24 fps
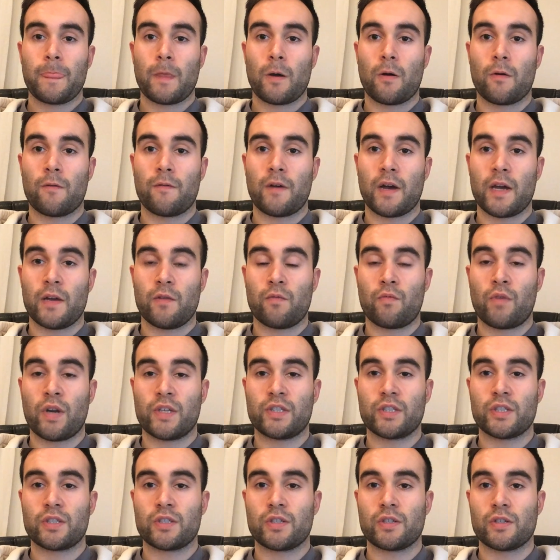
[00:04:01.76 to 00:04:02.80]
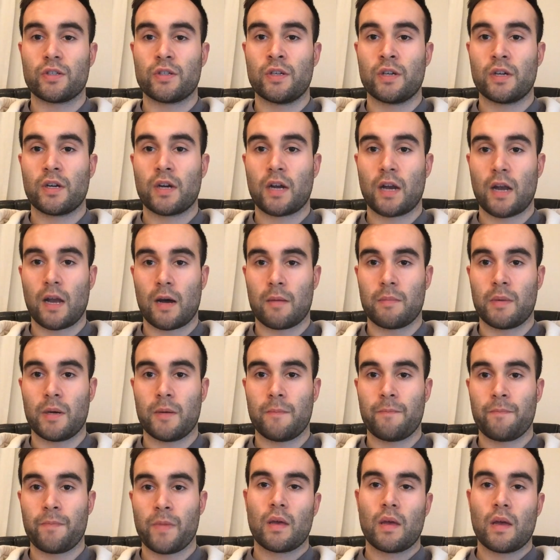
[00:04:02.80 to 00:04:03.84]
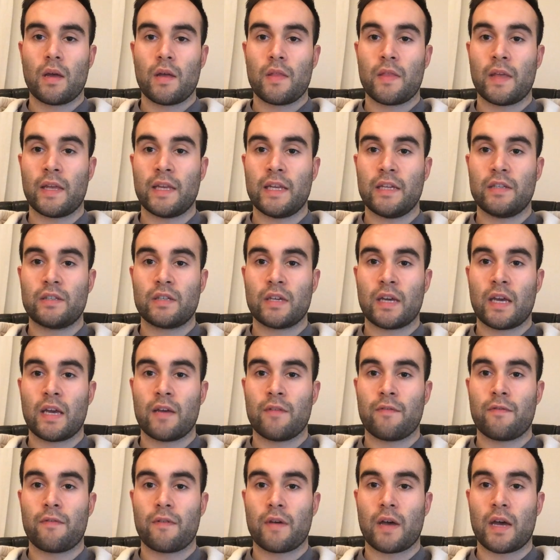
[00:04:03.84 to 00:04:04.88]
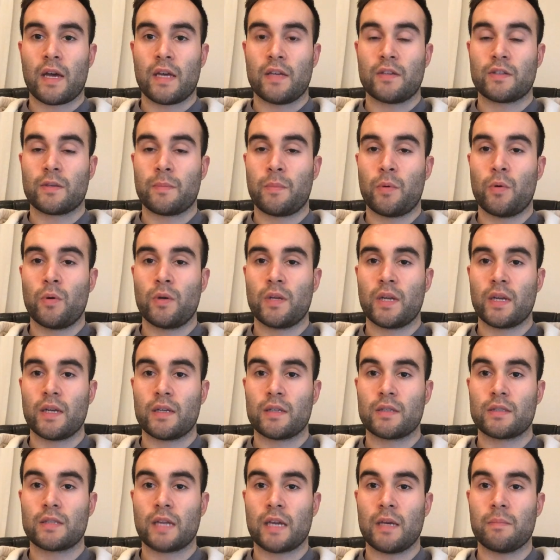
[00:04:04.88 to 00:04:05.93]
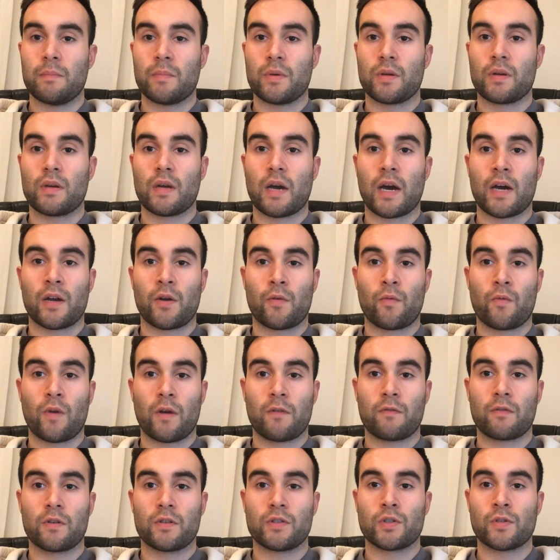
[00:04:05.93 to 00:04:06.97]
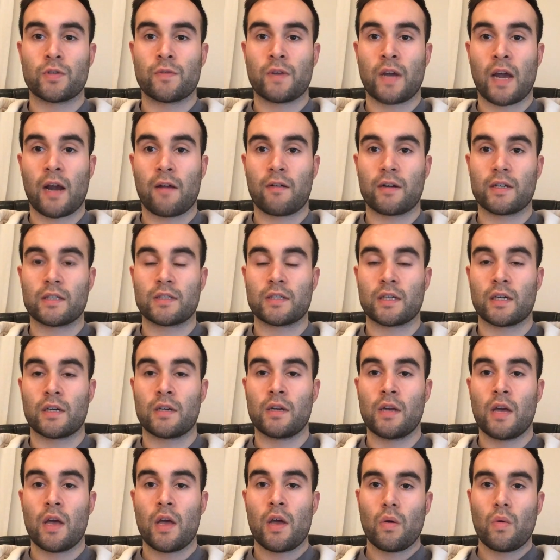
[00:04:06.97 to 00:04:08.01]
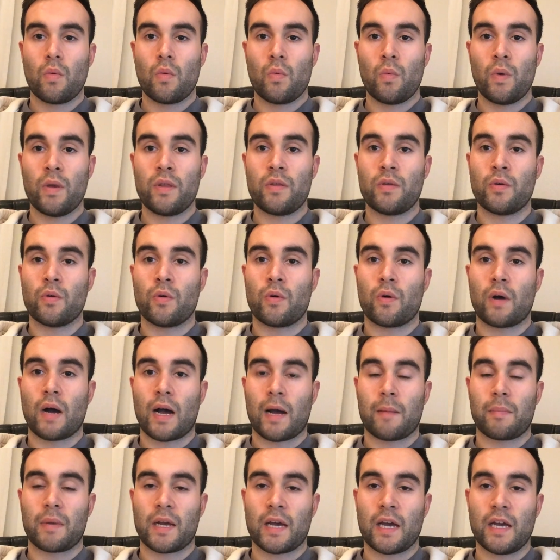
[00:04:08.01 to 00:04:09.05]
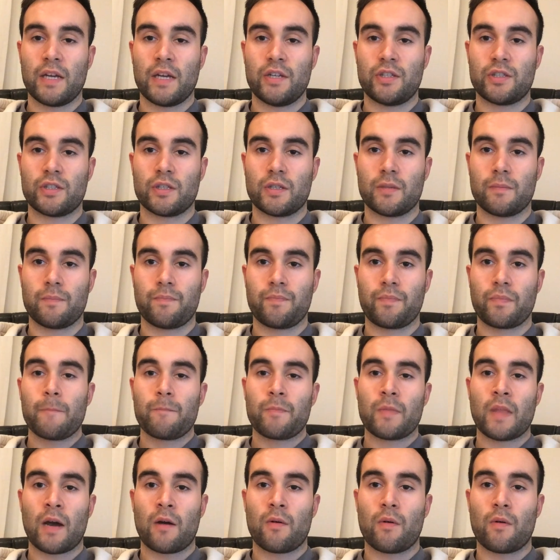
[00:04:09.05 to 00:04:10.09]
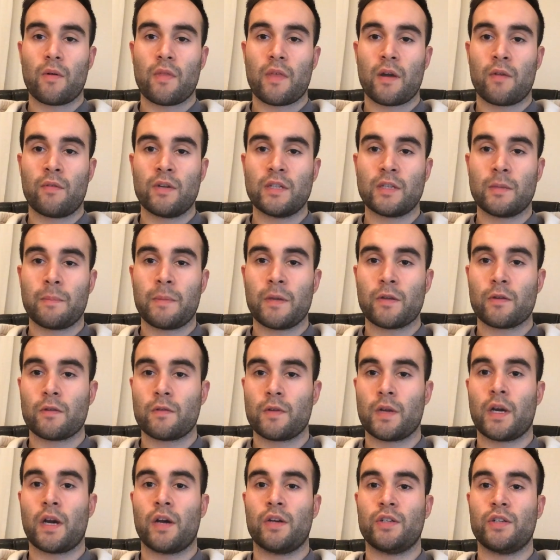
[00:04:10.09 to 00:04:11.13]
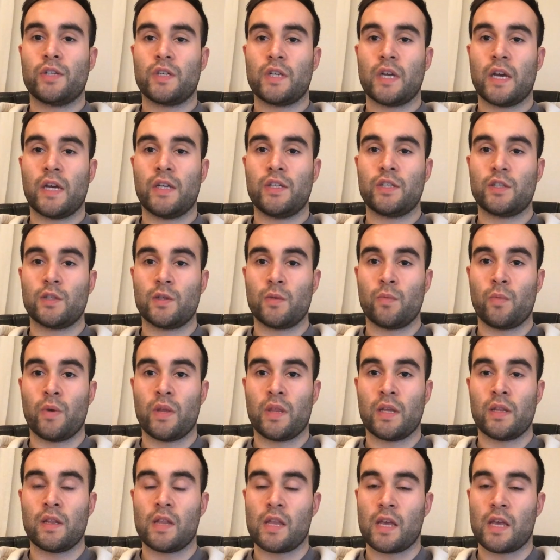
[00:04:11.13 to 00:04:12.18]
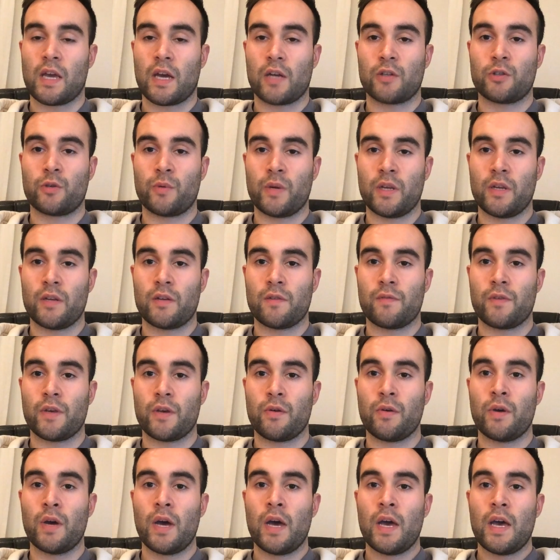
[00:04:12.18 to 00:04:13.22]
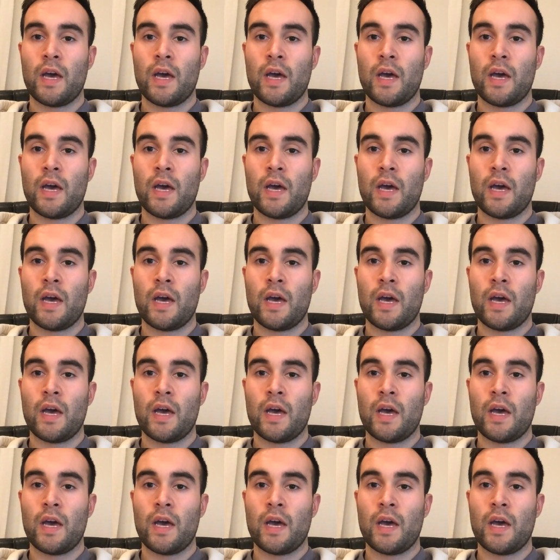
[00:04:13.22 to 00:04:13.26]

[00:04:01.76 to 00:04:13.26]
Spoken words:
of a registered club. They need to give a supporting statement and a reference of character with your application. Now, there is a bit of a negotiation within the actual interview.